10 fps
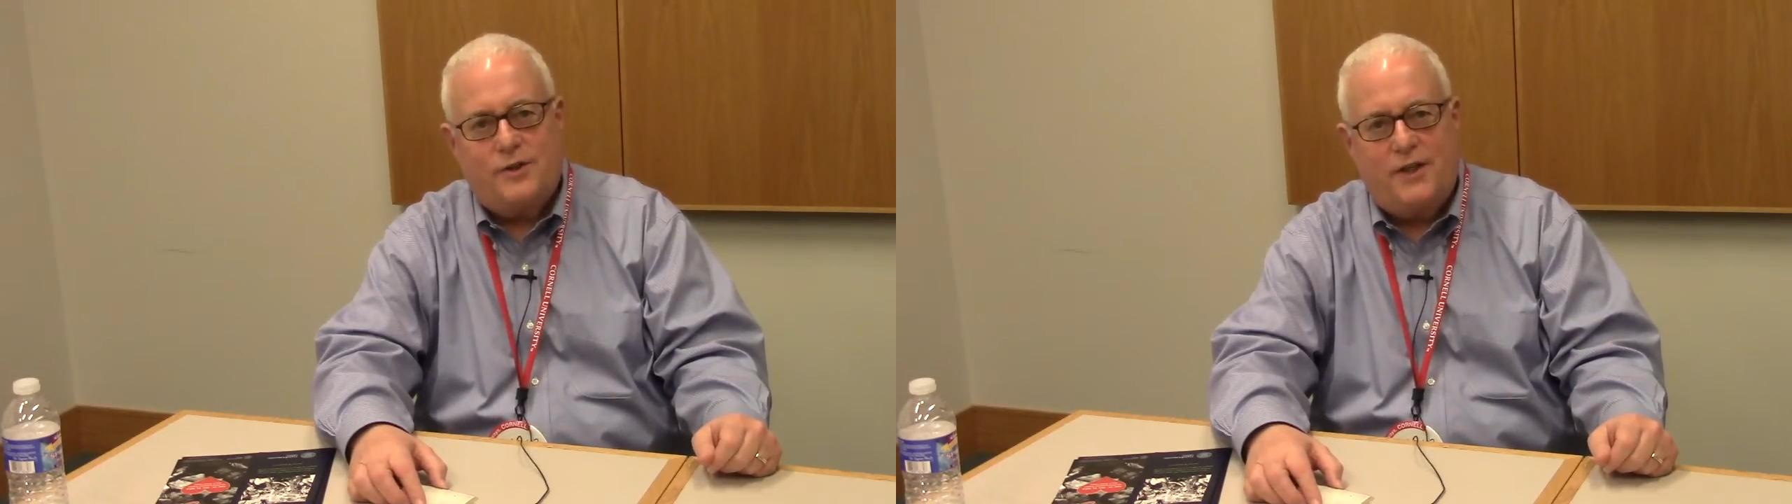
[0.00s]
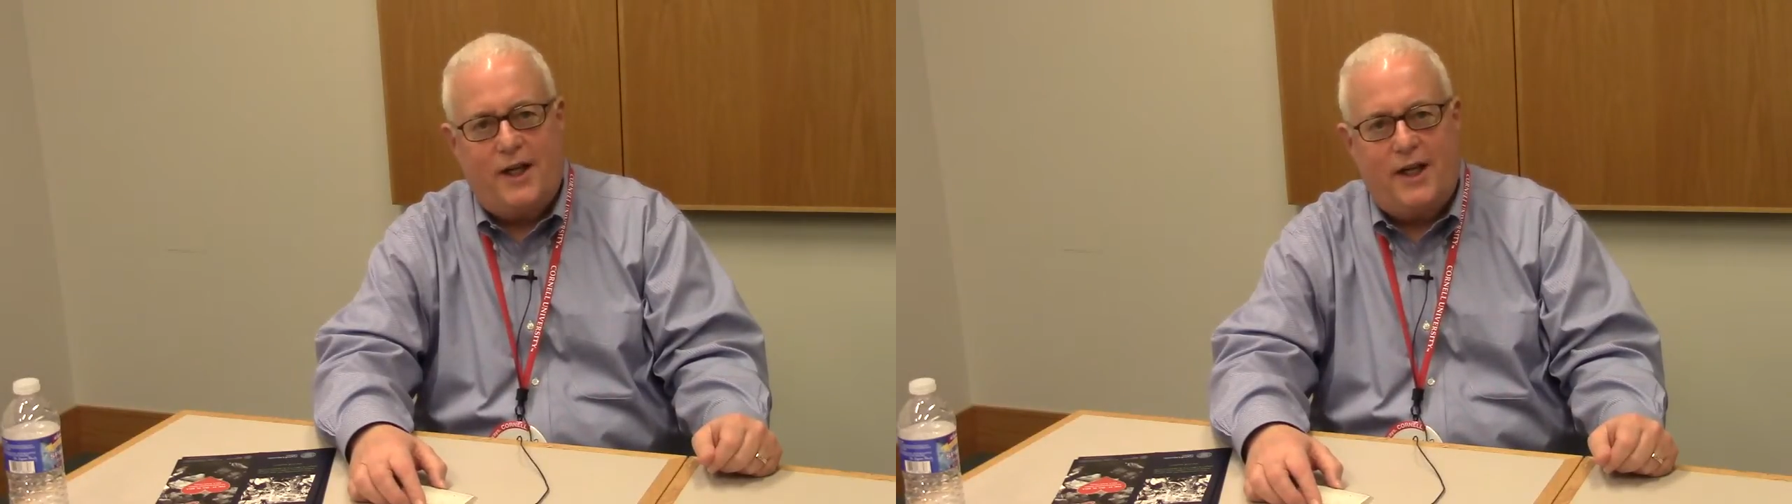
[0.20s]

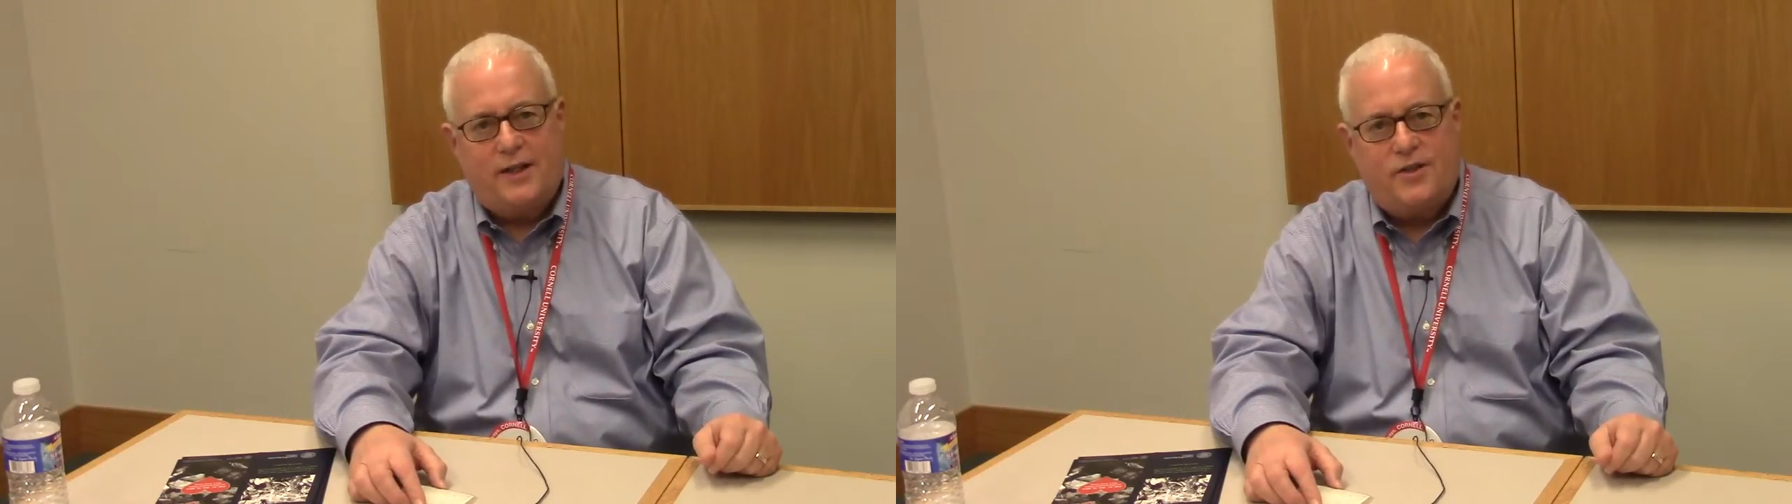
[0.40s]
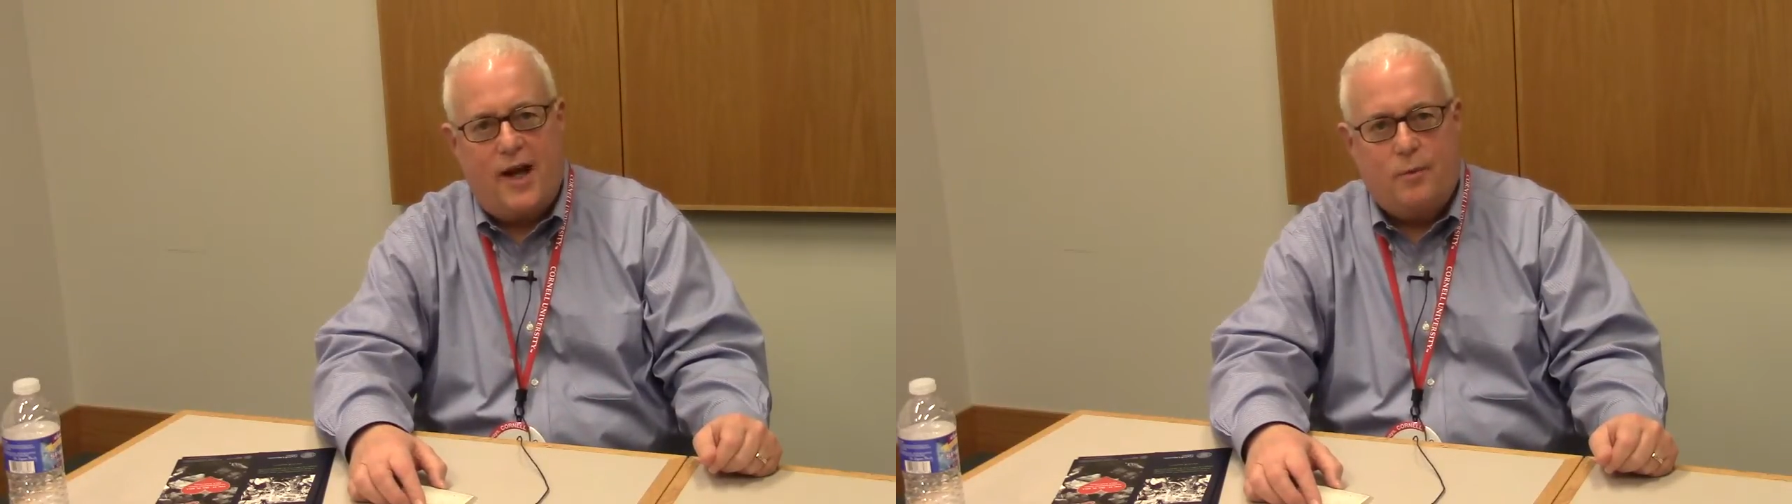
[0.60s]
seeing a
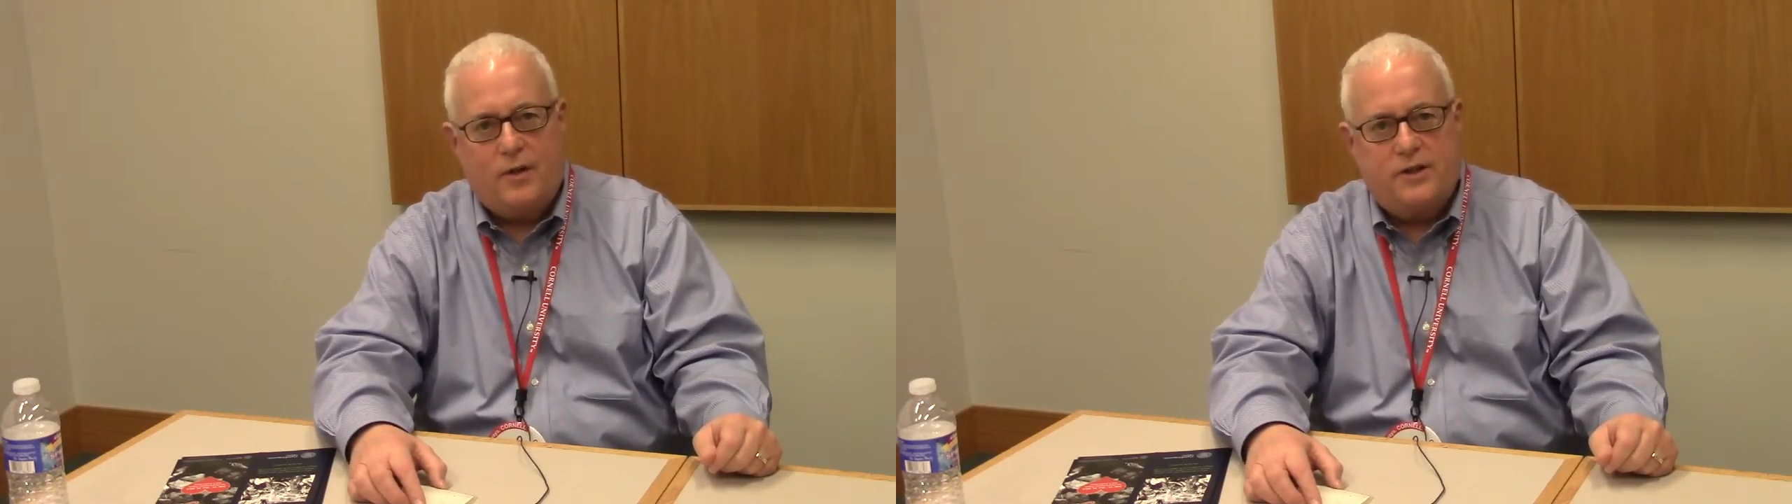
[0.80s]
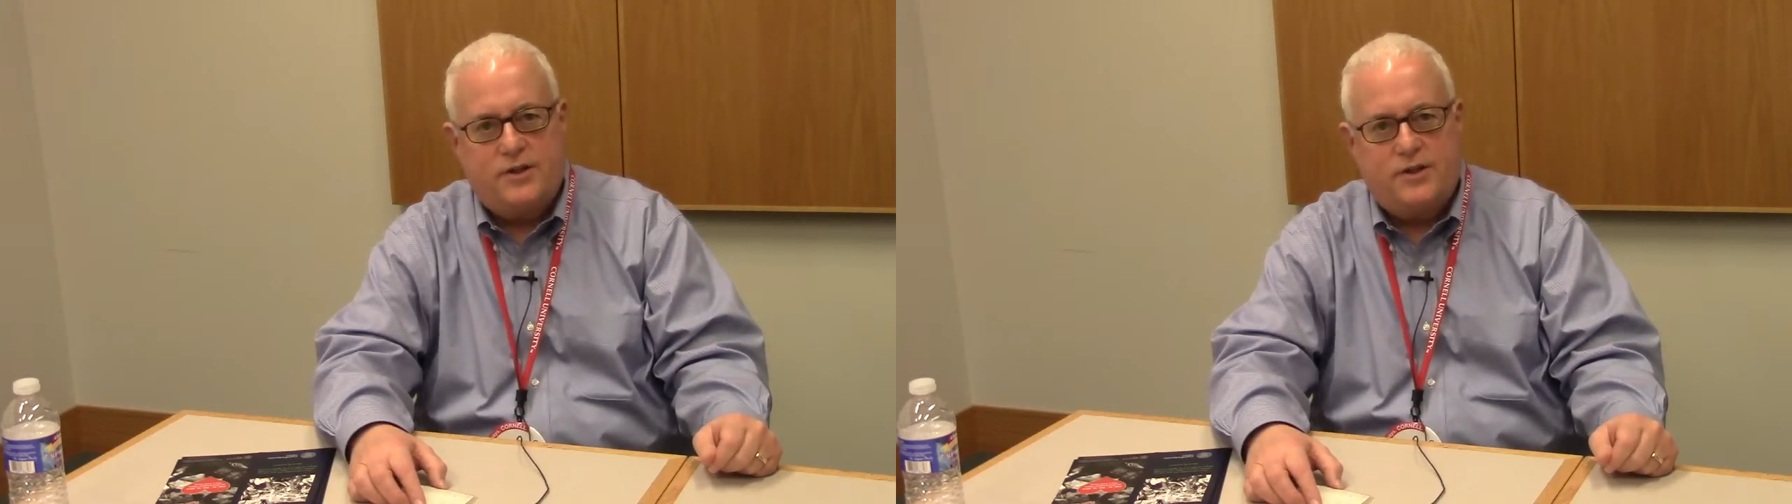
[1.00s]
table that